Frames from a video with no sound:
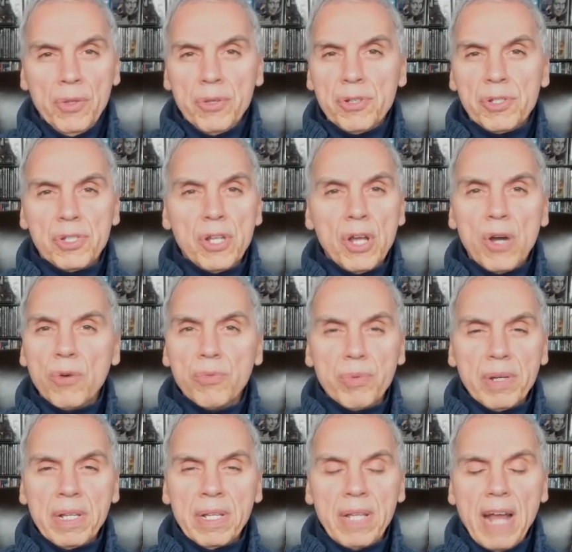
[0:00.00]
there's no
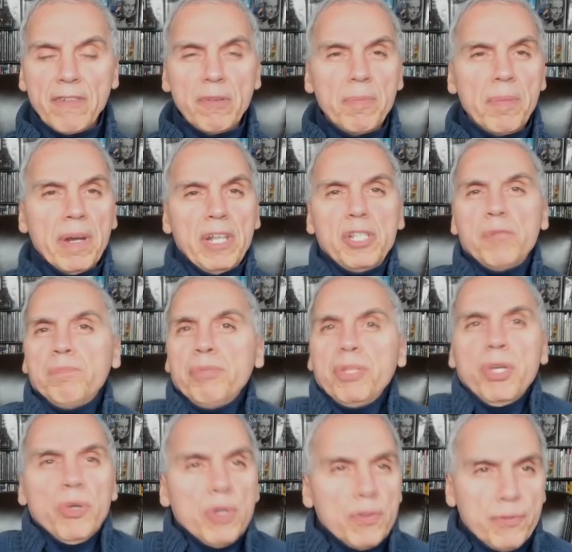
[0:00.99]
real everybody's
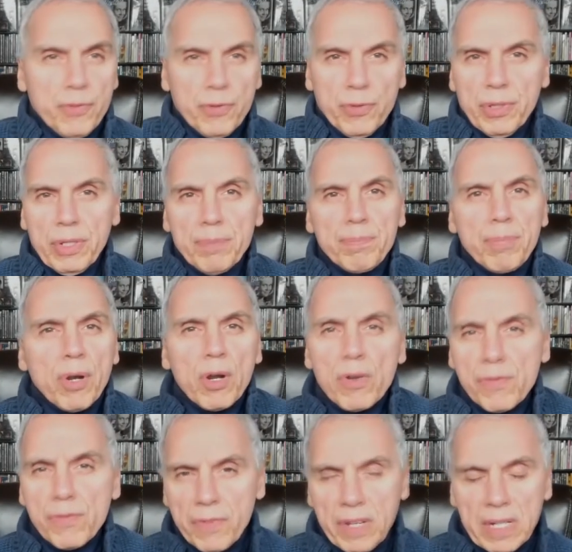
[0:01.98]
beautiful and
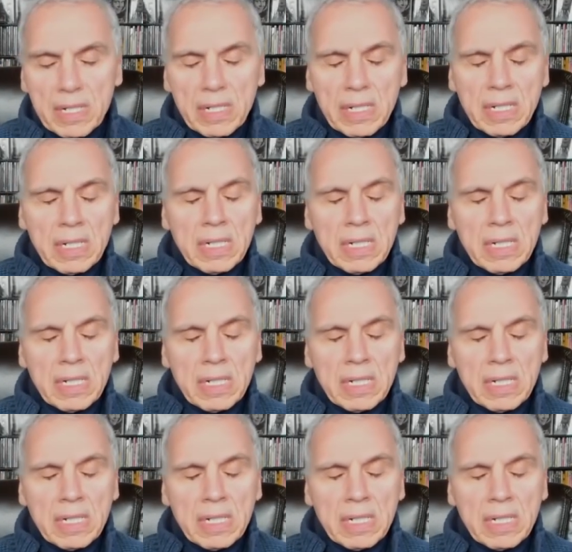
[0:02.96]
perfect.